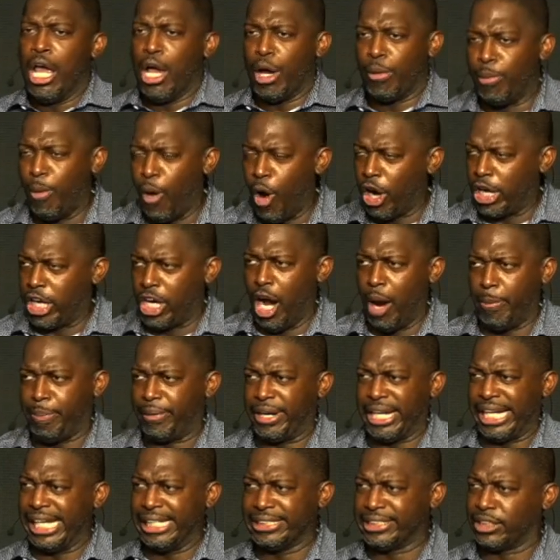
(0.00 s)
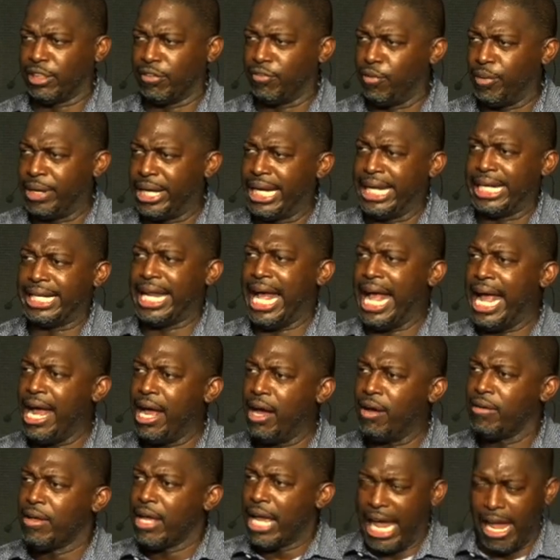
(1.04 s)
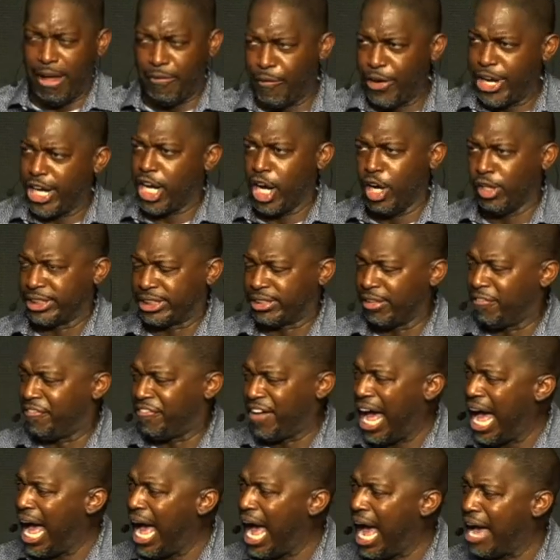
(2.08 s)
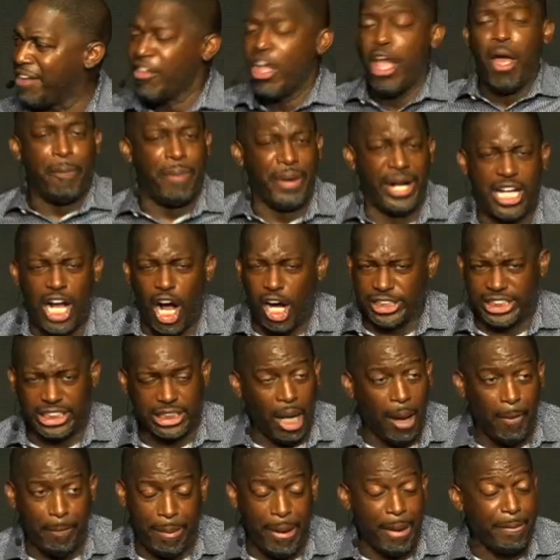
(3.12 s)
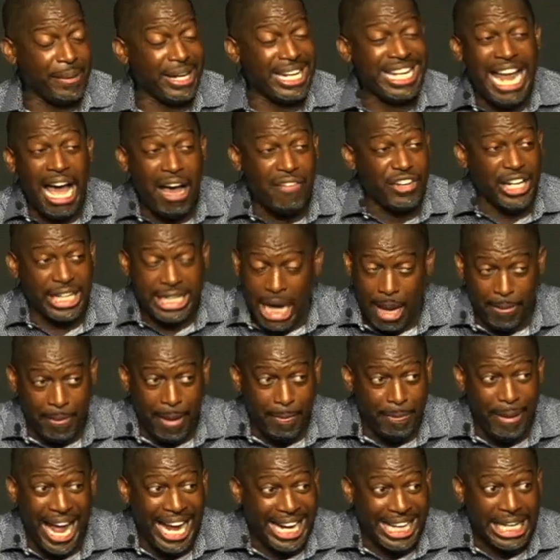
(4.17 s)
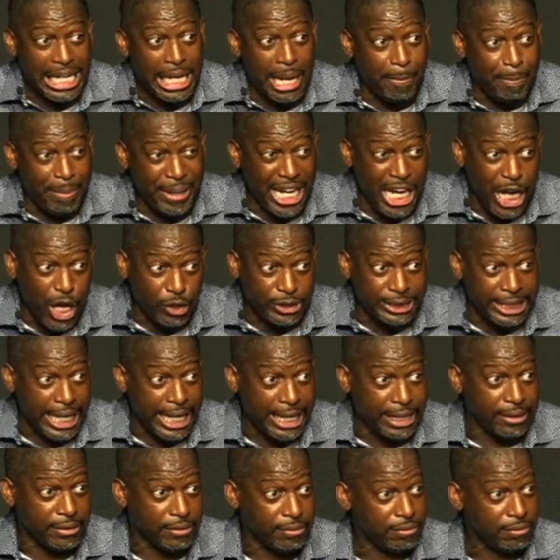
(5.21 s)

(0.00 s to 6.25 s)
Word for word: more comprehensive with it now if we going to survive because some people never coming back in the building.